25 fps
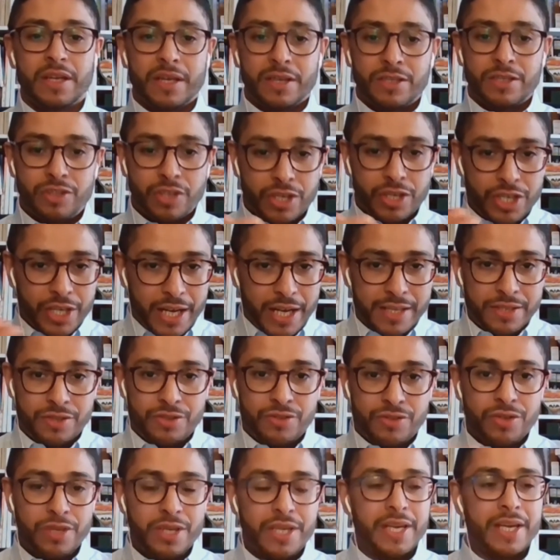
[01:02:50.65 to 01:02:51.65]
such as
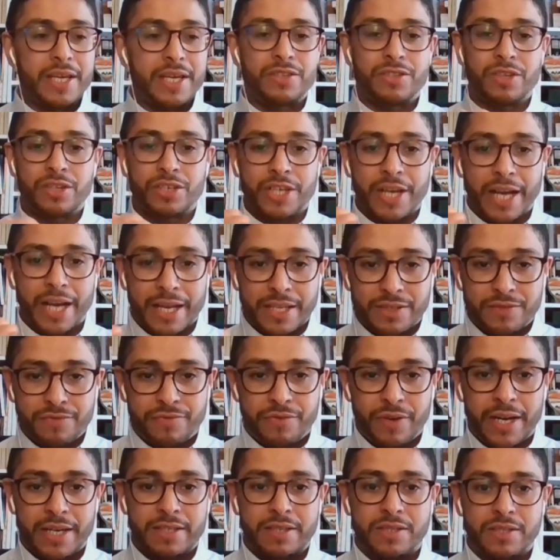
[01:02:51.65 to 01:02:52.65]
UK, such as
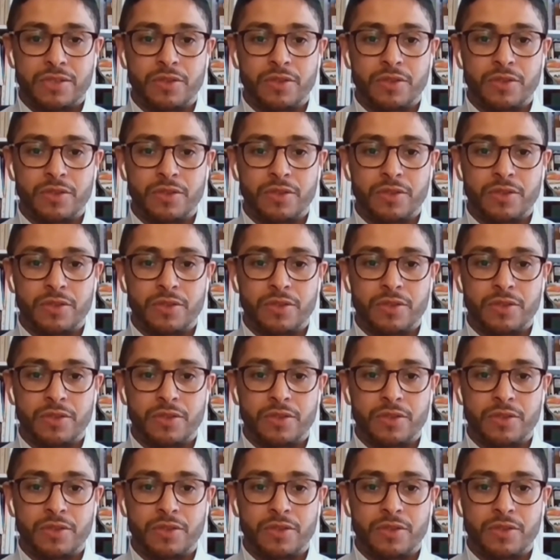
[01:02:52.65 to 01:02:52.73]
France.